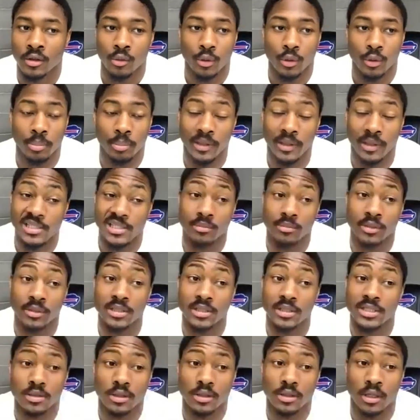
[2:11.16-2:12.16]
We play some
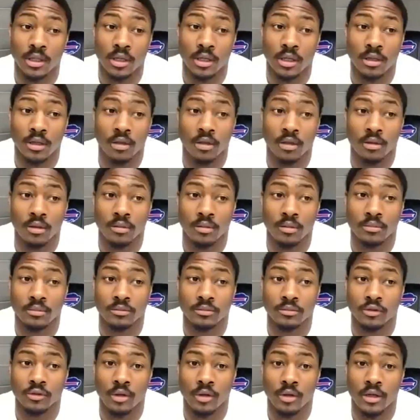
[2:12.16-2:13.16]
good teams
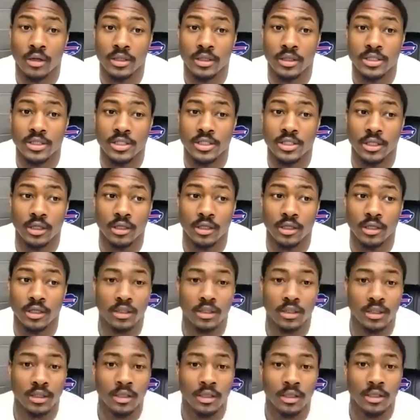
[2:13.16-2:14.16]
um, throughout this
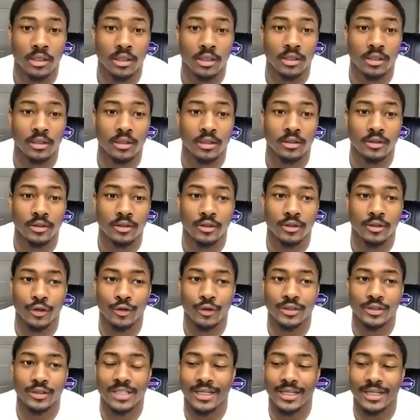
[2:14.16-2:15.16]
year. Uh, you know,
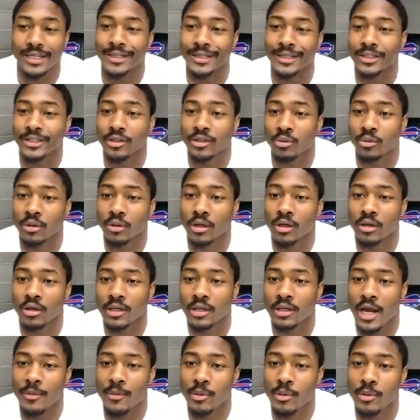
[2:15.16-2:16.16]
it's not the end of the world. A lot
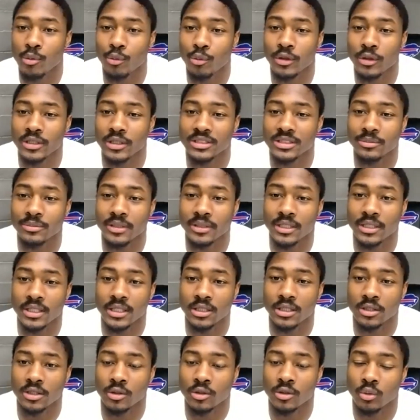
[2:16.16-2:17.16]
of people want it to be the end
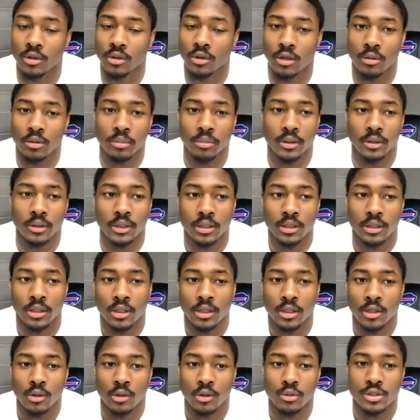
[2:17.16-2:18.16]
of the world, but
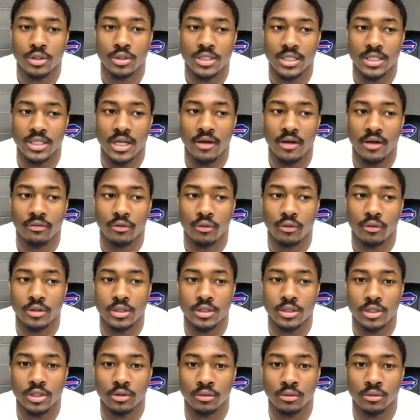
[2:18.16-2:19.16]
we're sitting at four and
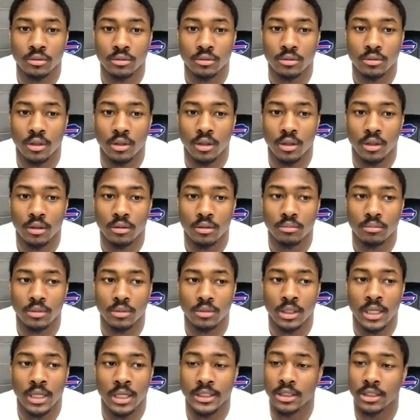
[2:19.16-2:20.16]
two a
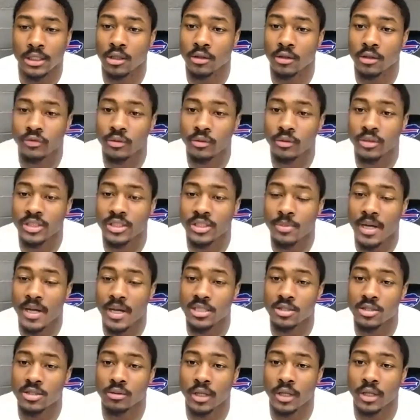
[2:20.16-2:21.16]
lot to learn from these past
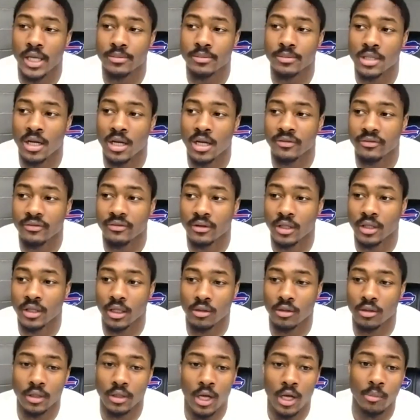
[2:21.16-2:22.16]
two games, and I think
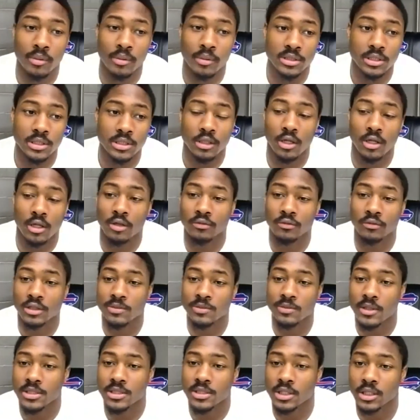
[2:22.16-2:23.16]
it'll help us in the long run,
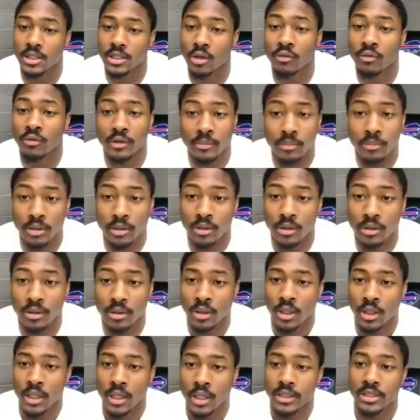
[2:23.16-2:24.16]
especially in November,
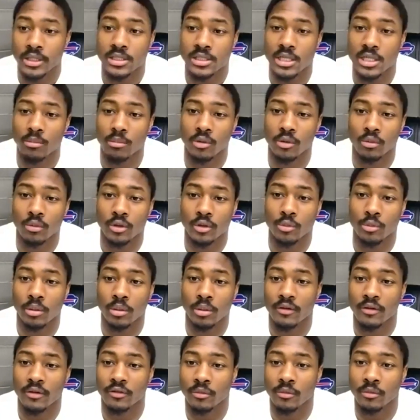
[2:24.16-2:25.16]
December when you play
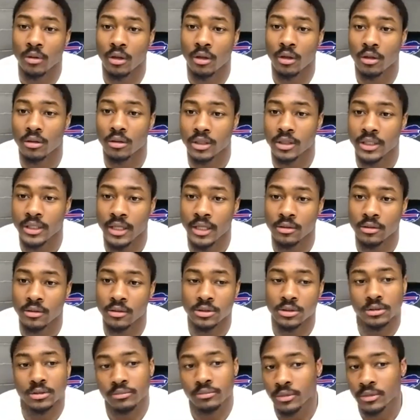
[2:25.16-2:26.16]
football, and,
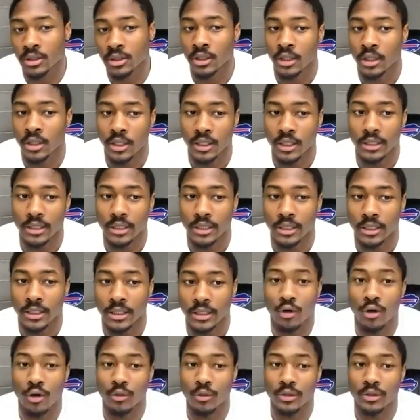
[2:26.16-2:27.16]
and later on
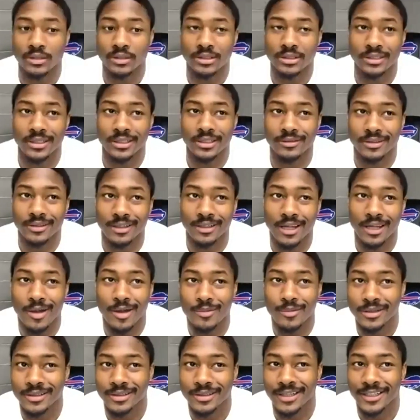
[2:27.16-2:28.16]
it's a different climate and
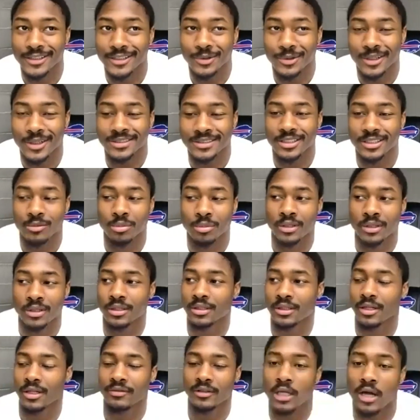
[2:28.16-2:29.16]
X, Y, Z. But I
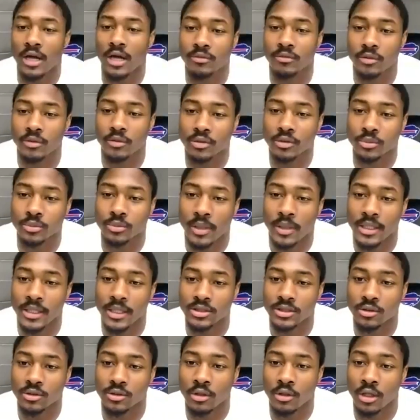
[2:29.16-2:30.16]
feel like we can learn a lot from those
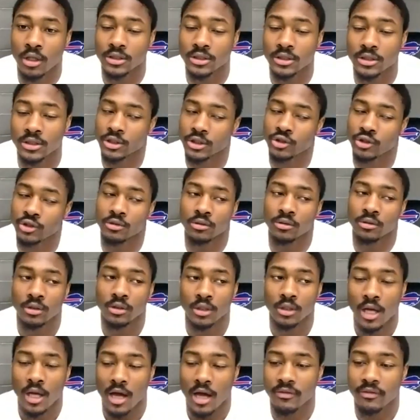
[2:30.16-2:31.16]
past two losses because you,
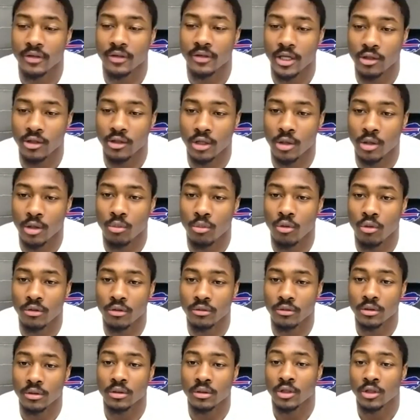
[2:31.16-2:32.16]
I feel like you learn more,
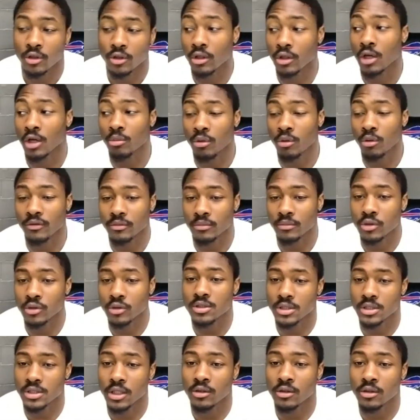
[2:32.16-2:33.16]
you learn more from losing than
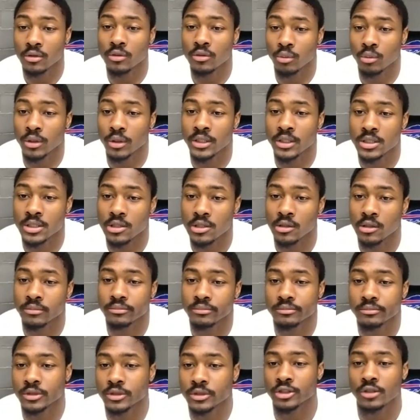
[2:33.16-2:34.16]
you do winning. So
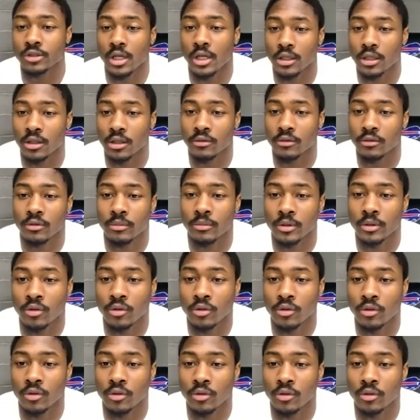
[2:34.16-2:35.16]
just trying to learn from it, grow from it.